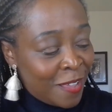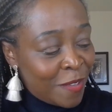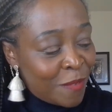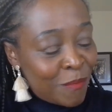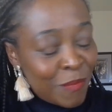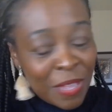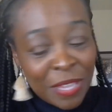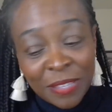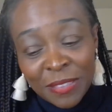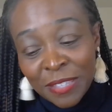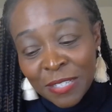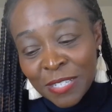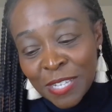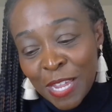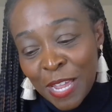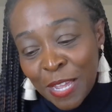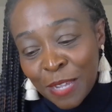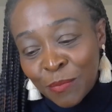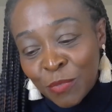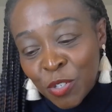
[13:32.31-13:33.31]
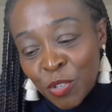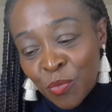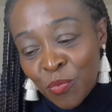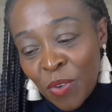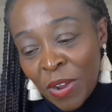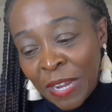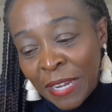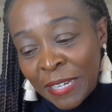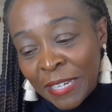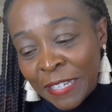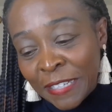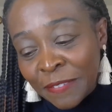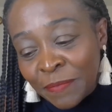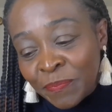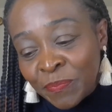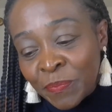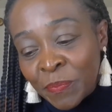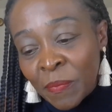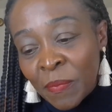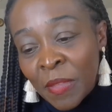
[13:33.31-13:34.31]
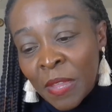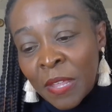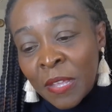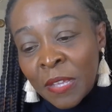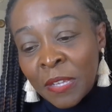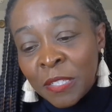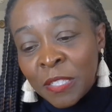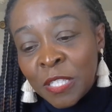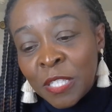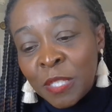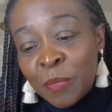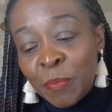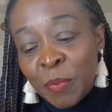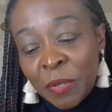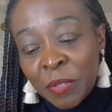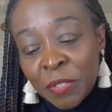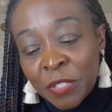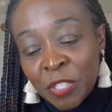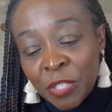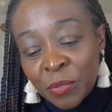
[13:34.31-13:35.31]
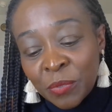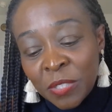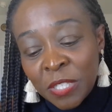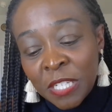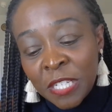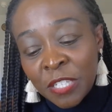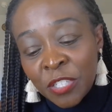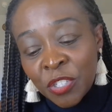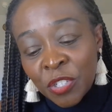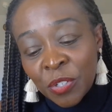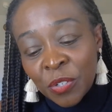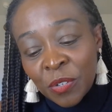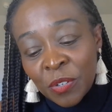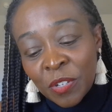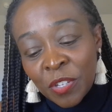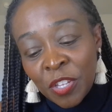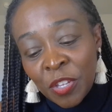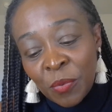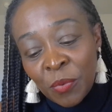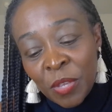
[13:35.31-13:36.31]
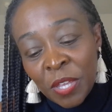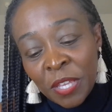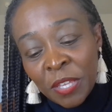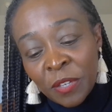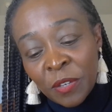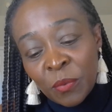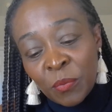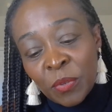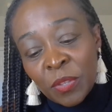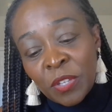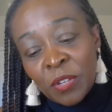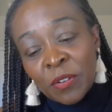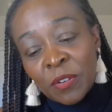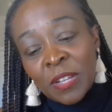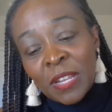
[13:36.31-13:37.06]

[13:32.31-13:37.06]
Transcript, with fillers: Make the time to write it spiritual teacher, you heal with your